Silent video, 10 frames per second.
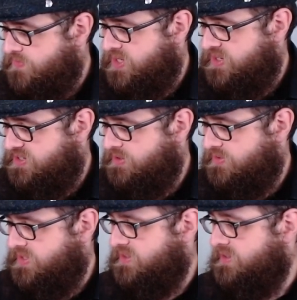and I do
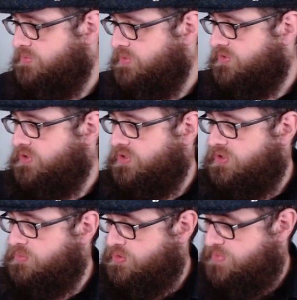think that this one's got a lot
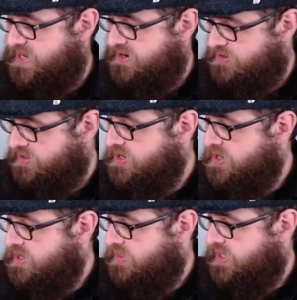more power
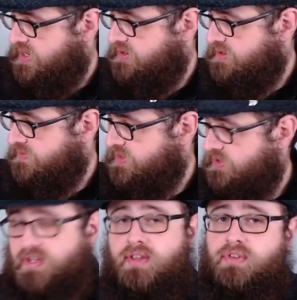than
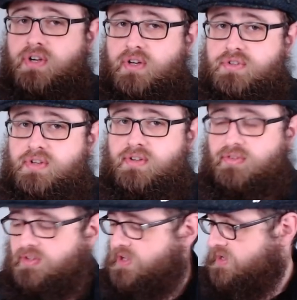this year's
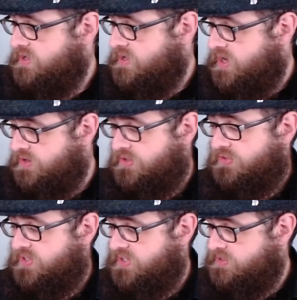Cairdeas,
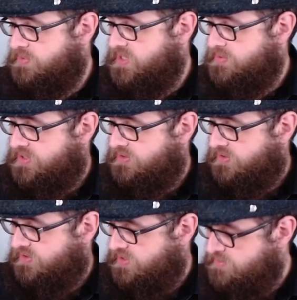understandably because it's a